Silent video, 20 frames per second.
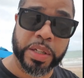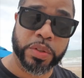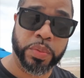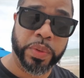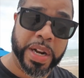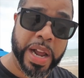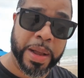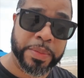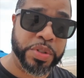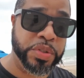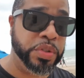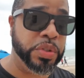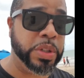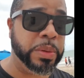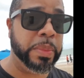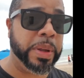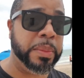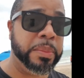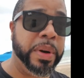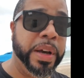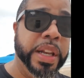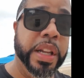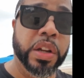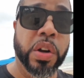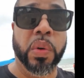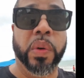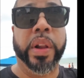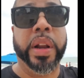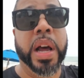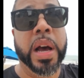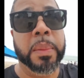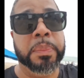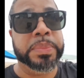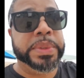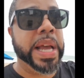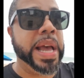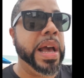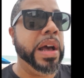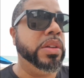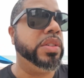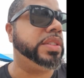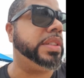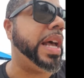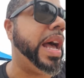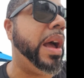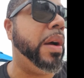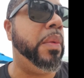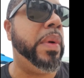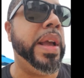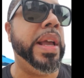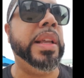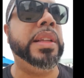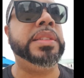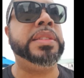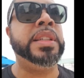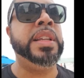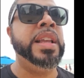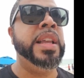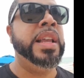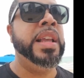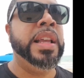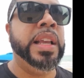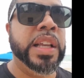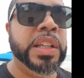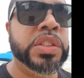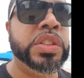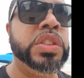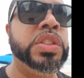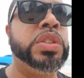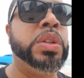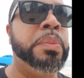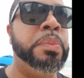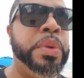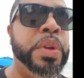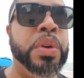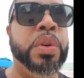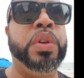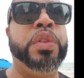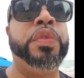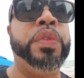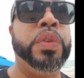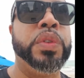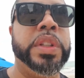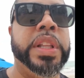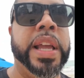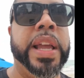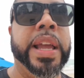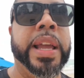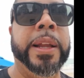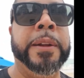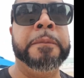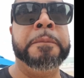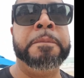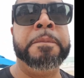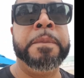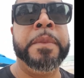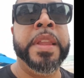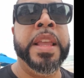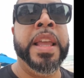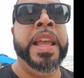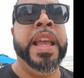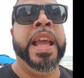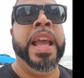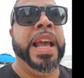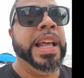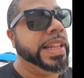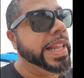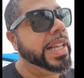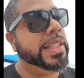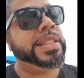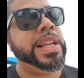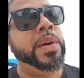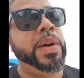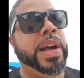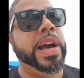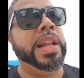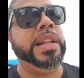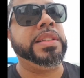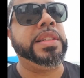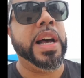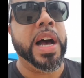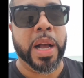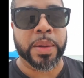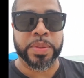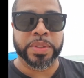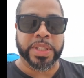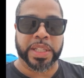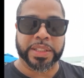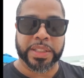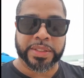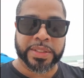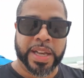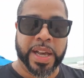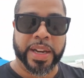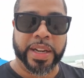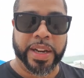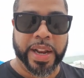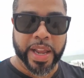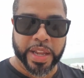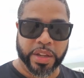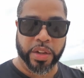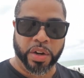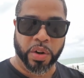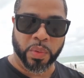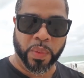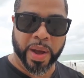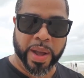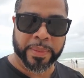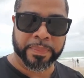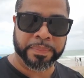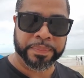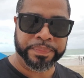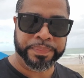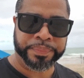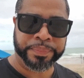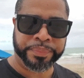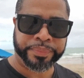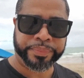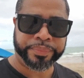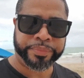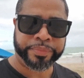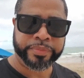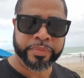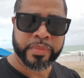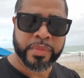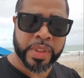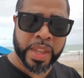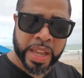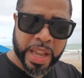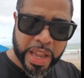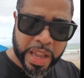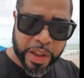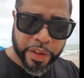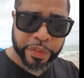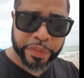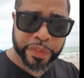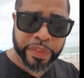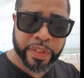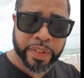with options, you can make money going up, down, sideways. It's just a beautiful thing. And that's how I got into options. I decided, hey, you know what? If